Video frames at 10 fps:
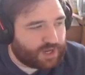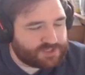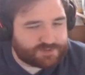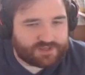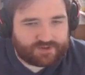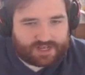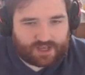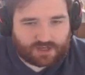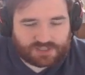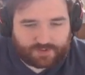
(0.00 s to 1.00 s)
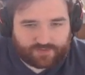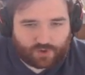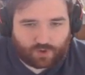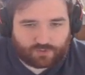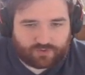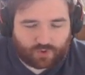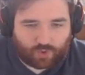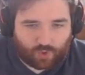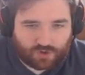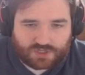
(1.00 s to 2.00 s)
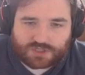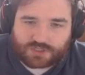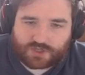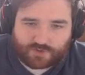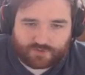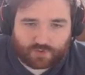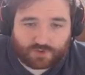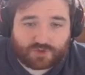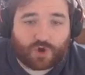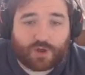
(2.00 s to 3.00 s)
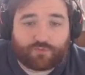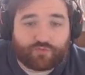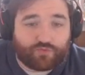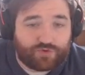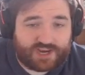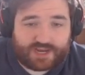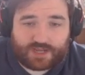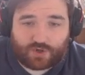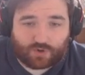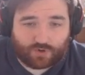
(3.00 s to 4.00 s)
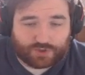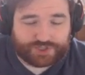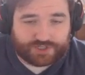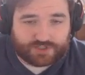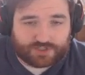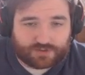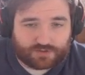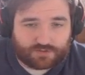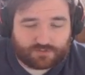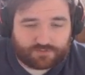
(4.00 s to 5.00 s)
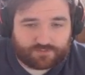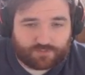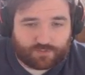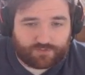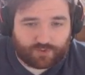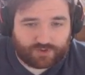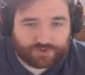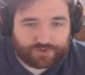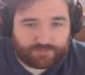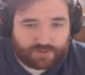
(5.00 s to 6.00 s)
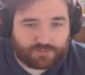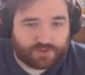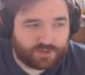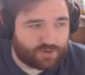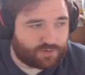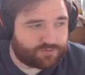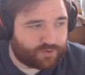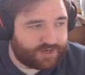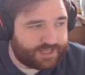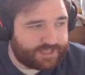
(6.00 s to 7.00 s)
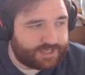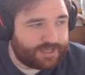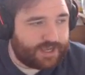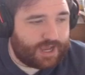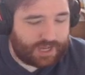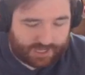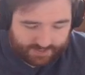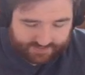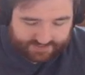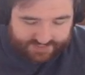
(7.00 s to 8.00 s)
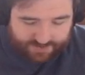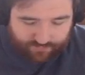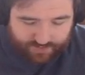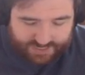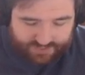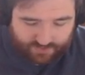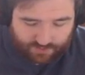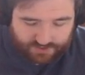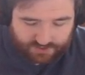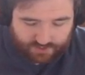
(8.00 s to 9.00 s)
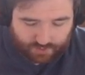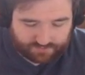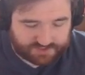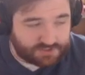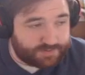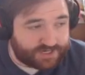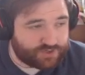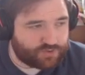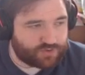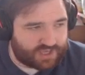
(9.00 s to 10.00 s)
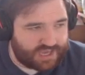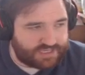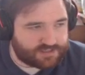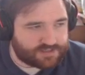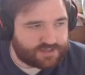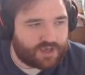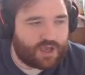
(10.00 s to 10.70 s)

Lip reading: I specifically asked about the cold foil auras because those, of course, got a really gorgeous foil treatment with the cold foiling. And they said really those are sort of a special case.